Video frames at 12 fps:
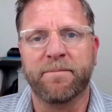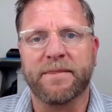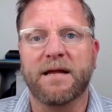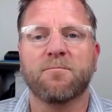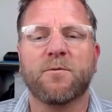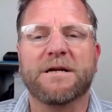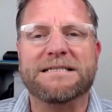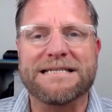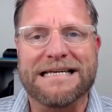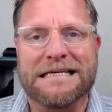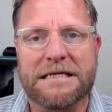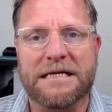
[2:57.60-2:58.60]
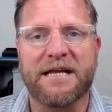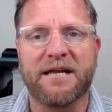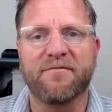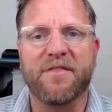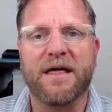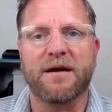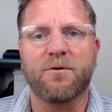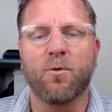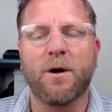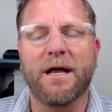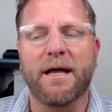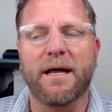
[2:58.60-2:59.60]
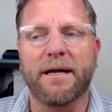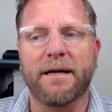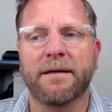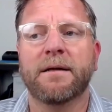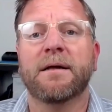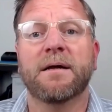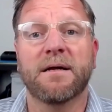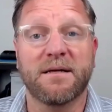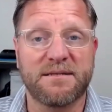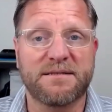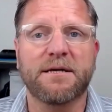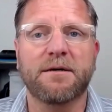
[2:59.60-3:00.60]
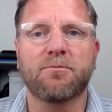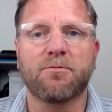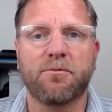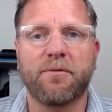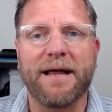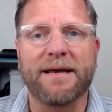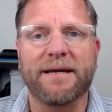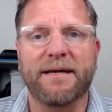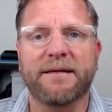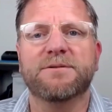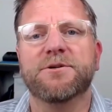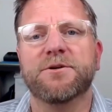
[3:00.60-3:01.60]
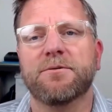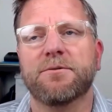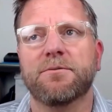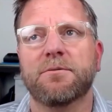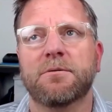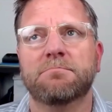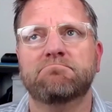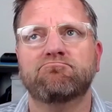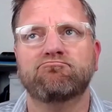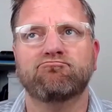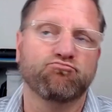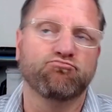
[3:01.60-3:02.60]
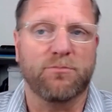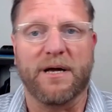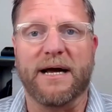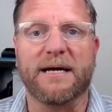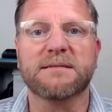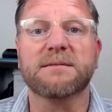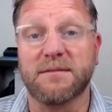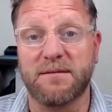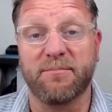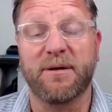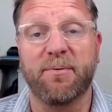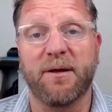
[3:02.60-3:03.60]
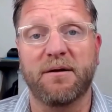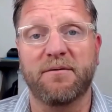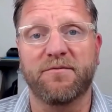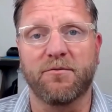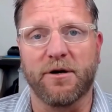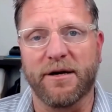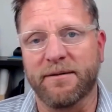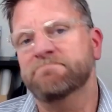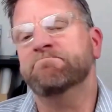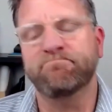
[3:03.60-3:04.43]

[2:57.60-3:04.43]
And we tend to give that away until we're ready to ask to be paid for it.